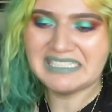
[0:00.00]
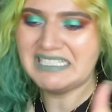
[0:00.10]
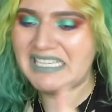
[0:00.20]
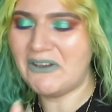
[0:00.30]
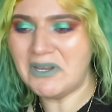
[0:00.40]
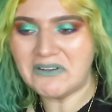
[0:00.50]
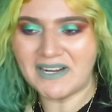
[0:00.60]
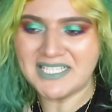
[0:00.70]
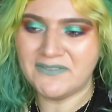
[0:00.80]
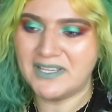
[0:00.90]
Look how
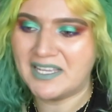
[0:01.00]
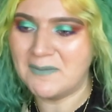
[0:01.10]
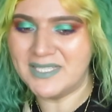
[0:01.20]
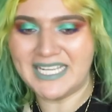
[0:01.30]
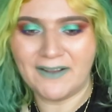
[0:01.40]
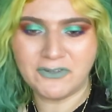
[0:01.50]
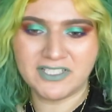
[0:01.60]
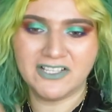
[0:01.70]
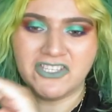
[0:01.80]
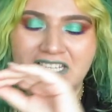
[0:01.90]
aggressive it comes in after
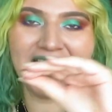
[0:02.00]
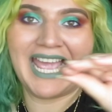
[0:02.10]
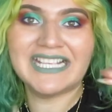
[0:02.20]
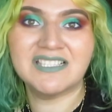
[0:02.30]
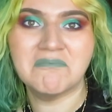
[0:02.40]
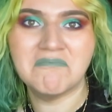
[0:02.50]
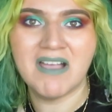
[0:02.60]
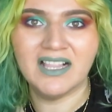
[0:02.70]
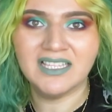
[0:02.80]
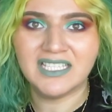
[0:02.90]
such a nice
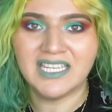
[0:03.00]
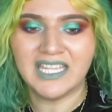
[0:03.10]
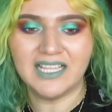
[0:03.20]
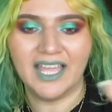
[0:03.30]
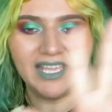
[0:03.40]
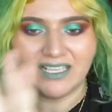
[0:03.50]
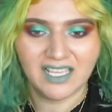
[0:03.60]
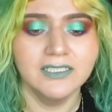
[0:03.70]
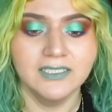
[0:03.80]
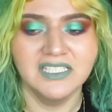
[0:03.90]
melody. Like,
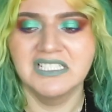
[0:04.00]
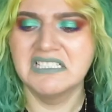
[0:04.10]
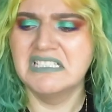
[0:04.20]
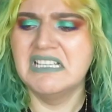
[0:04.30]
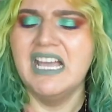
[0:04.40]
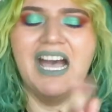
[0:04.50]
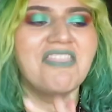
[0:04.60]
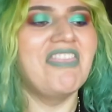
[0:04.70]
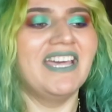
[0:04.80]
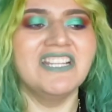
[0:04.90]

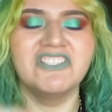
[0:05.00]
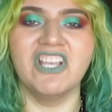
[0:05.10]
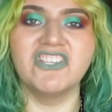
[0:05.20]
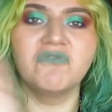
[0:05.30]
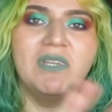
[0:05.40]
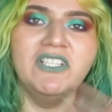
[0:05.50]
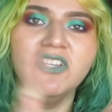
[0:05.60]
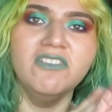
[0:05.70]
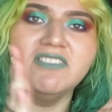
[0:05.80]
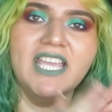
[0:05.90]
that is such, you know you're